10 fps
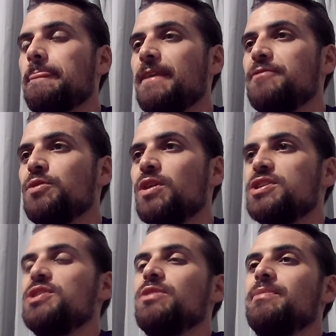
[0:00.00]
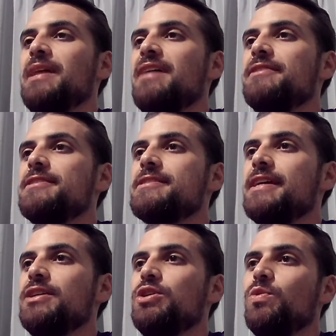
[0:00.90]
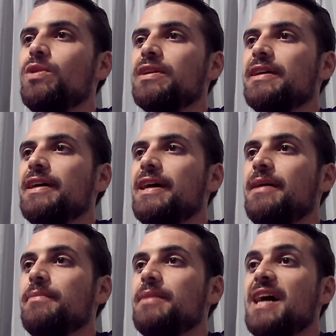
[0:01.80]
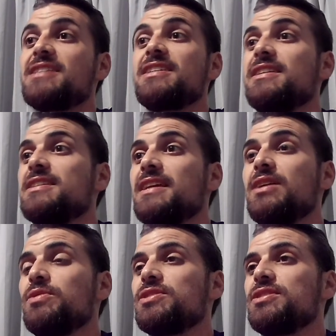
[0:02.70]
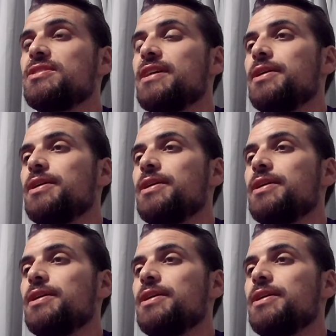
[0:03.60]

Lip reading: If you're watching the replay of this and you want to ask any questions,